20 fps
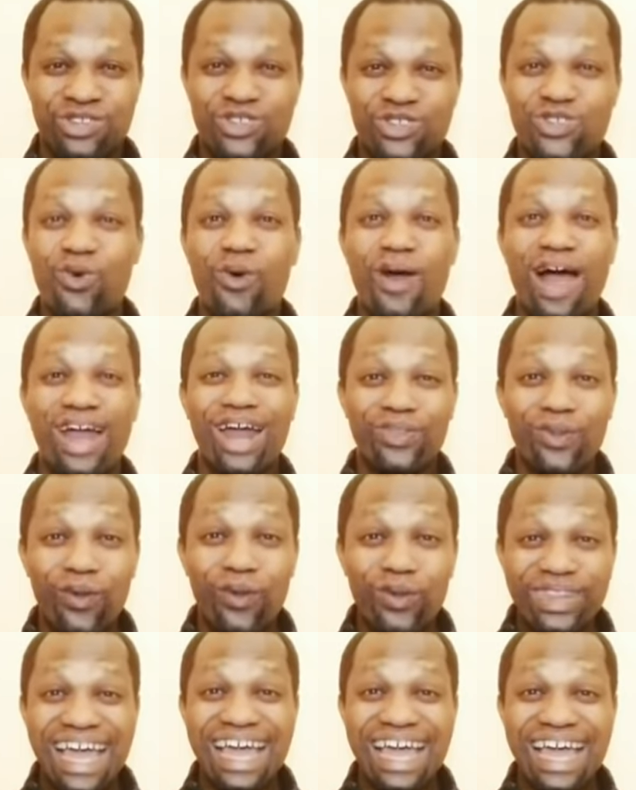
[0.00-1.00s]
So
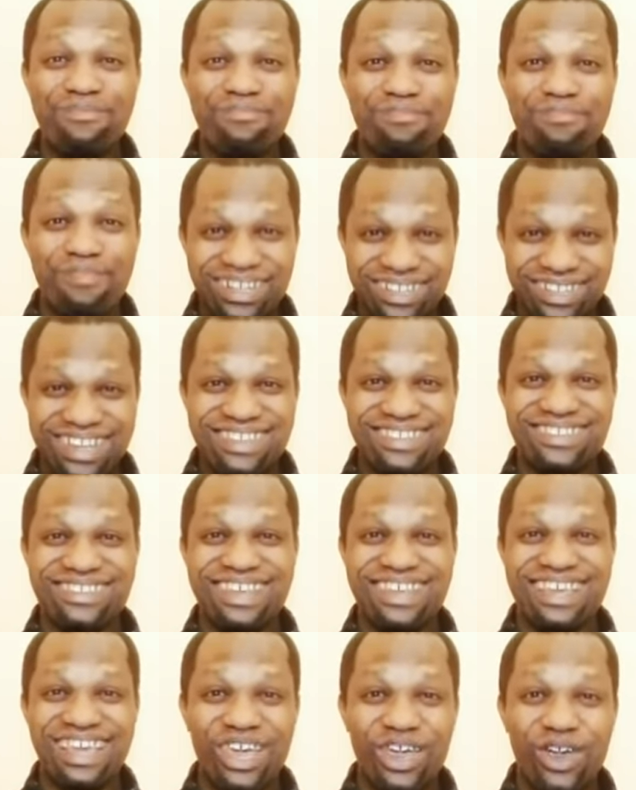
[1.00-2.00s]
another
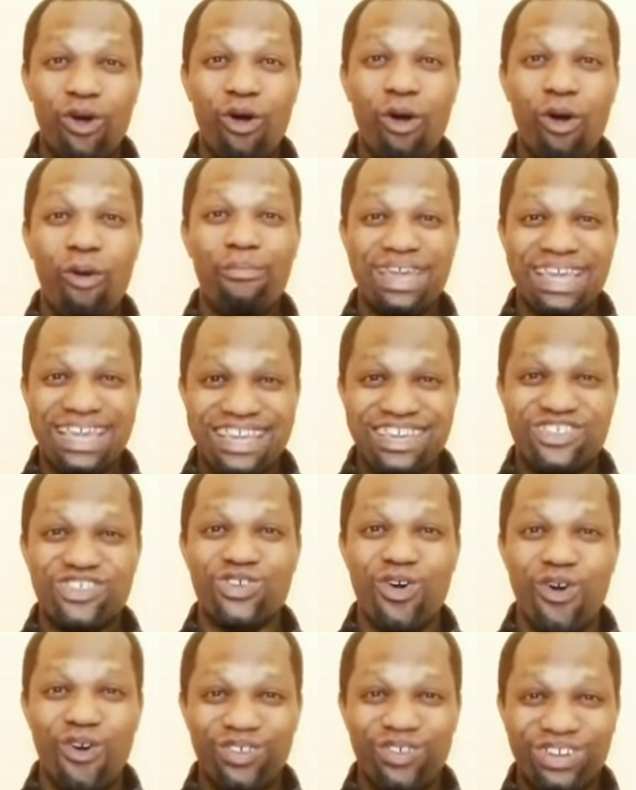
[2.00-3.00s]
emergency income
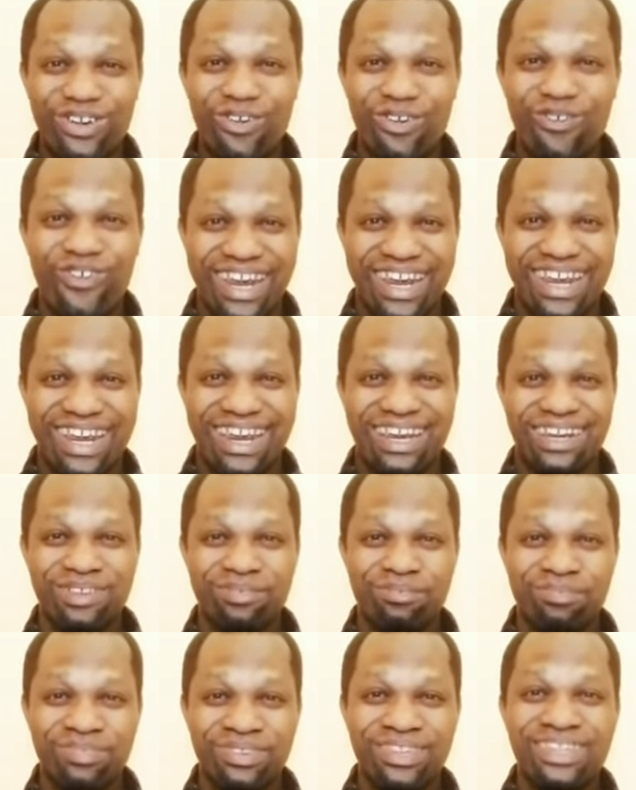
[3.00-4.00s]
is on the way.
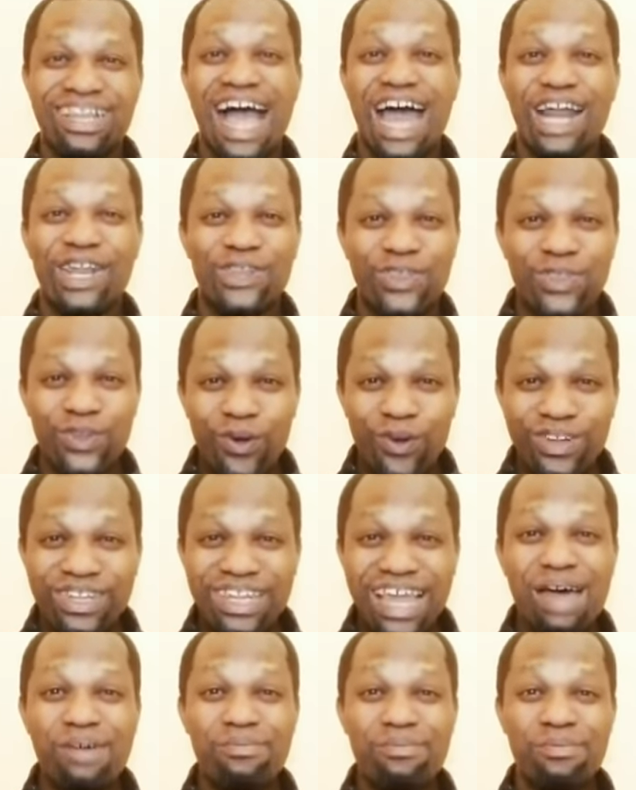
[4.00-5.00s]

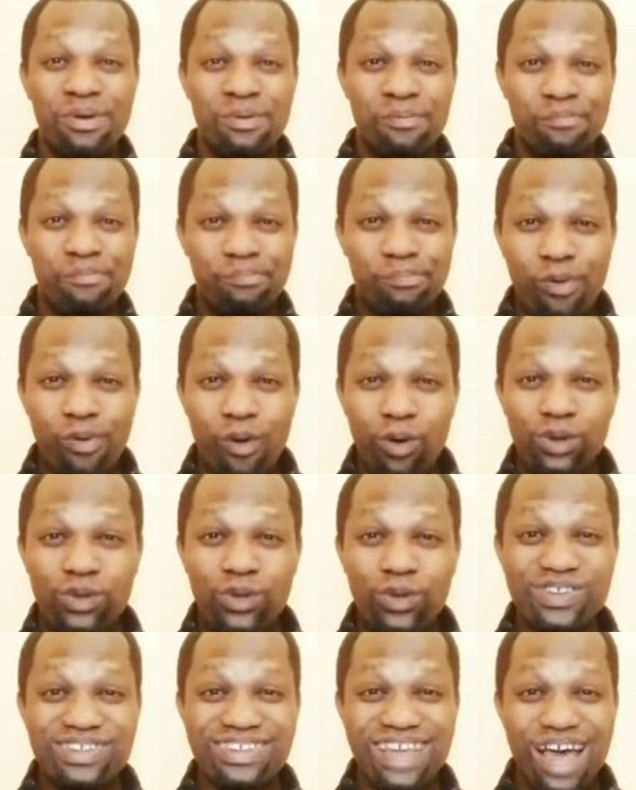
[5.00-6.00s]
Another
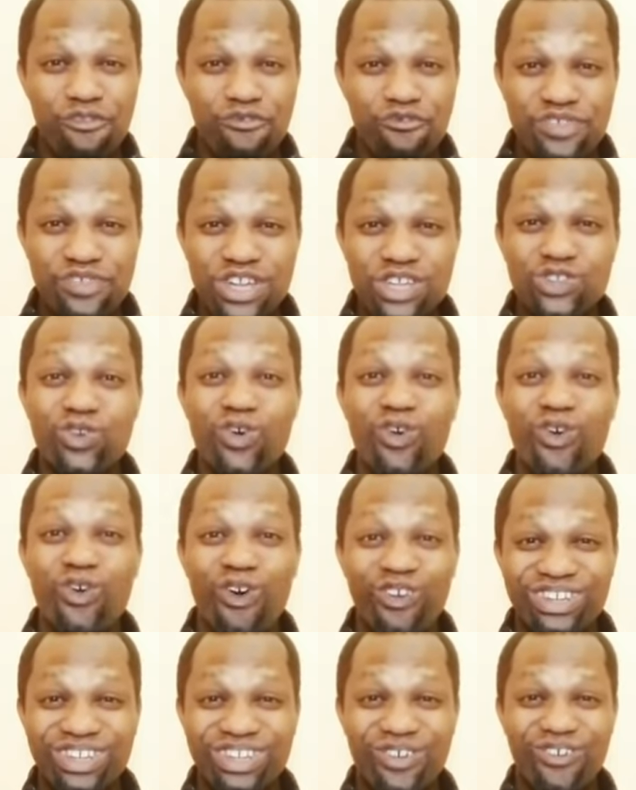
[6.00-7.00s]
bonus
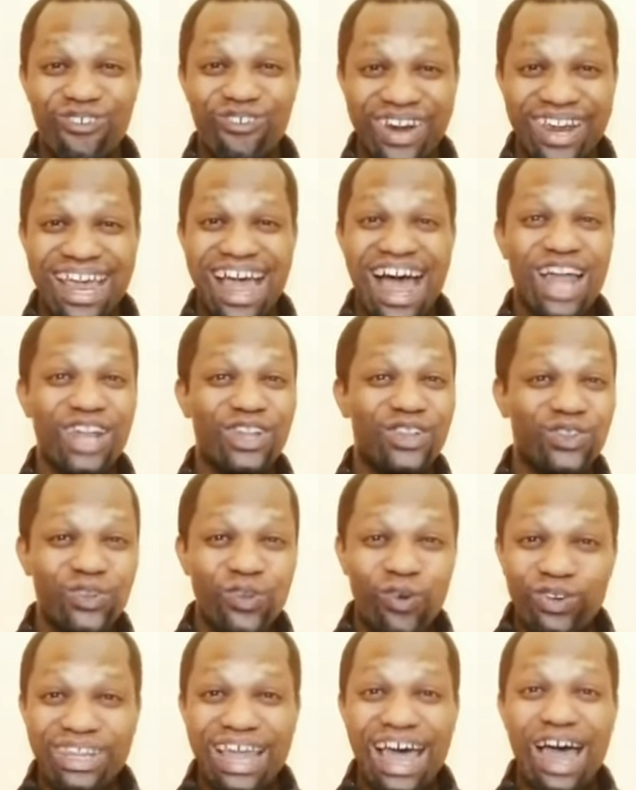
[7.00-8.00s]
Affitto on the way.
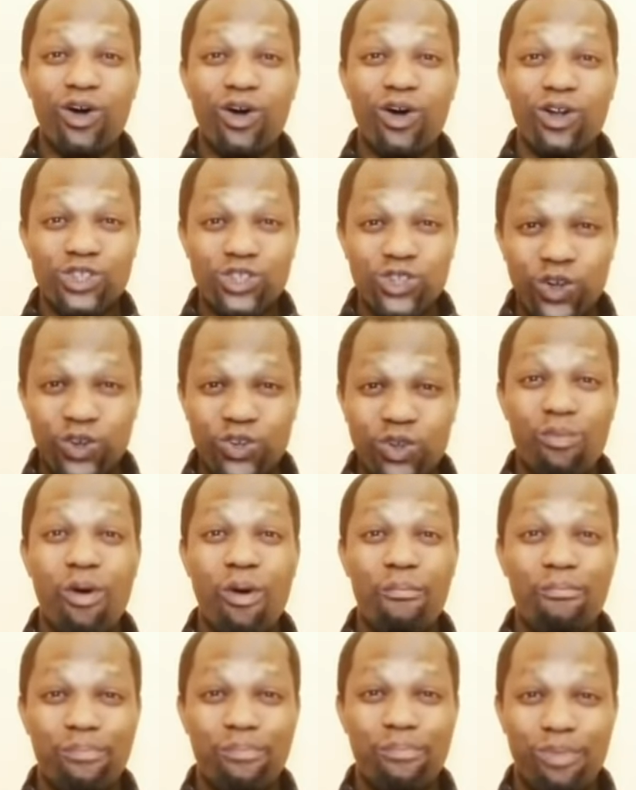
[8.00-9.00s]
Another
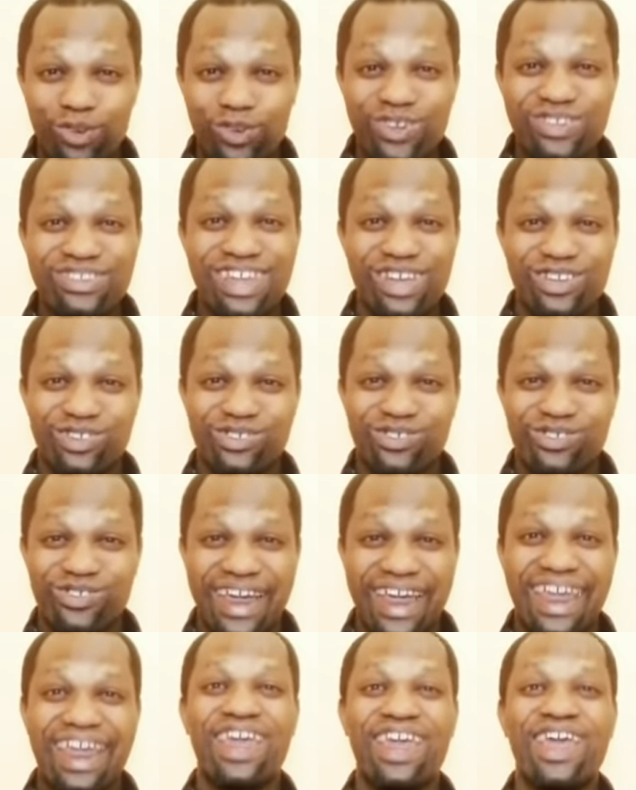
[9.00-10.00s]
Autonomo bonus as
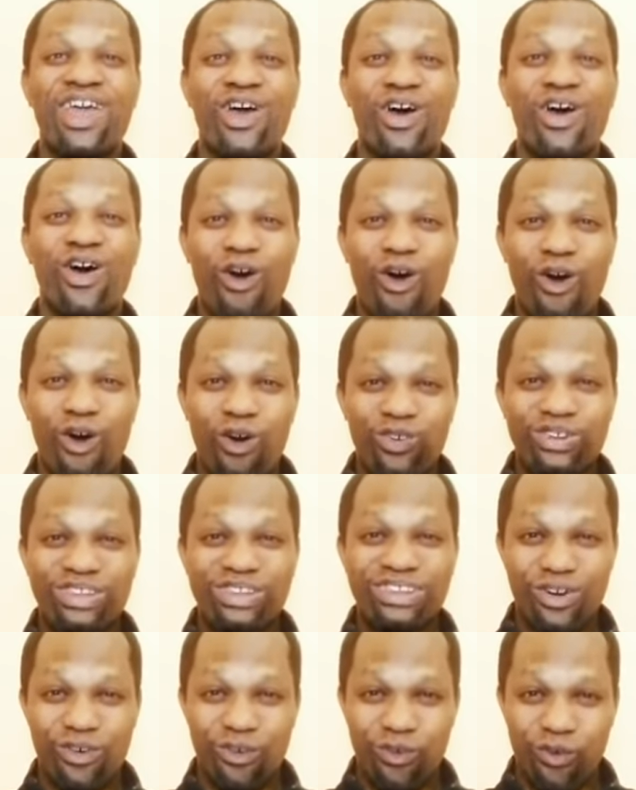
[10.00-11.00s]
well
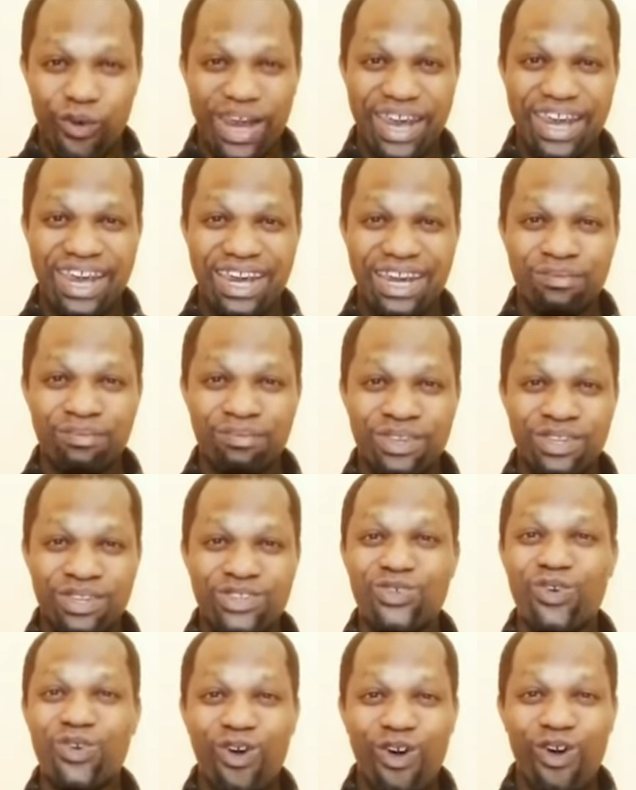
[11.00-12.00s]
on the way.
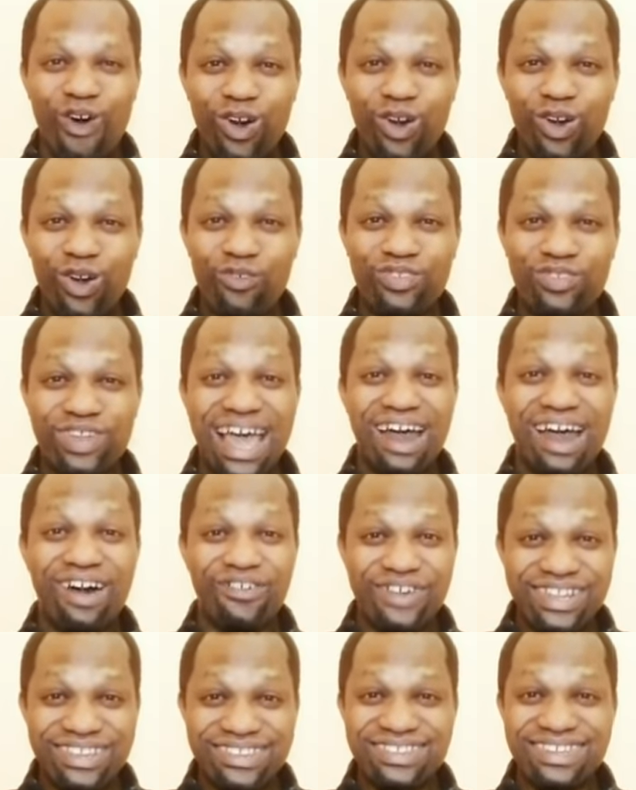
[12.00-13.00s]
So all of them
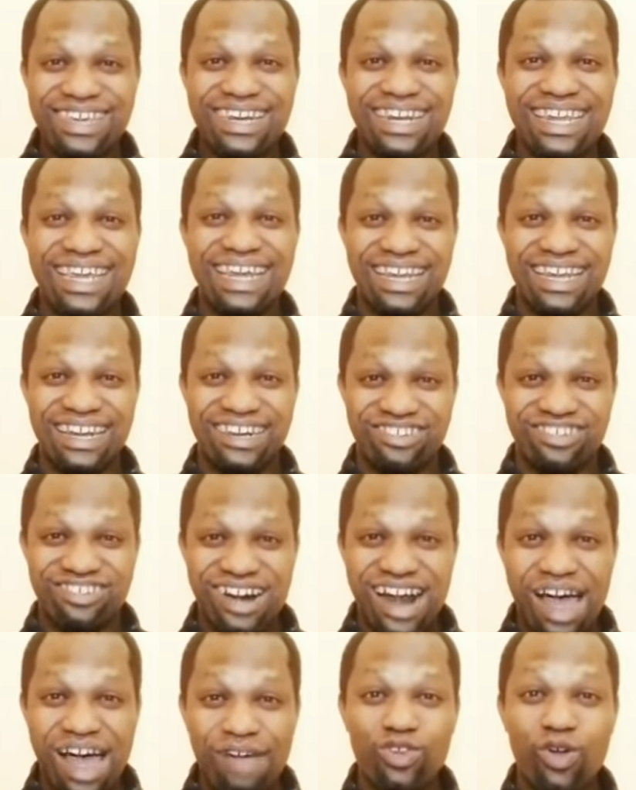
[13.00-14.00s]
are written in the
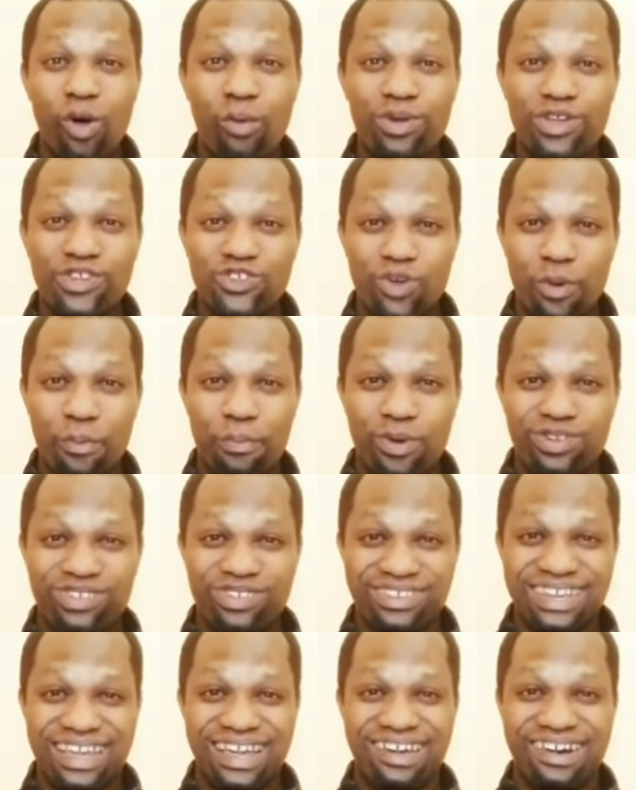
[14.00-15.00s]
draft of the
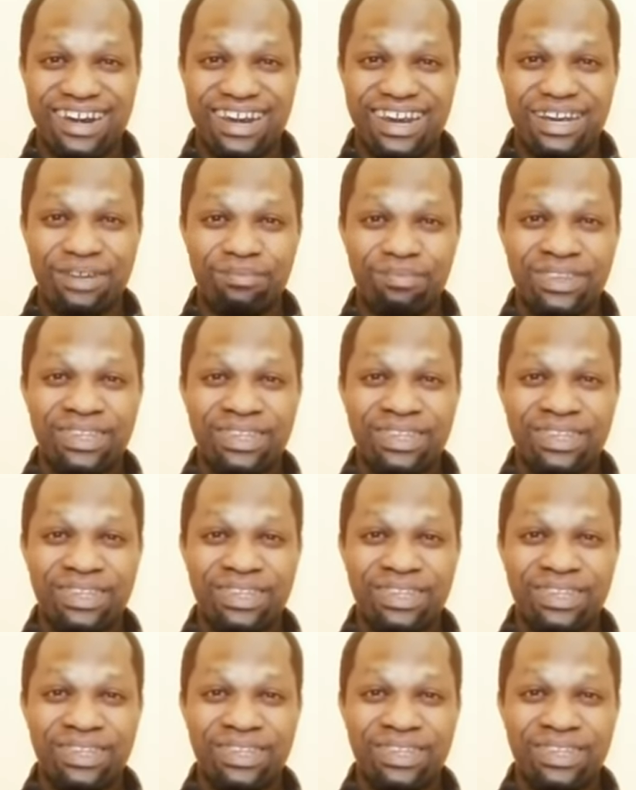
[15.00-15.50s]
support decree.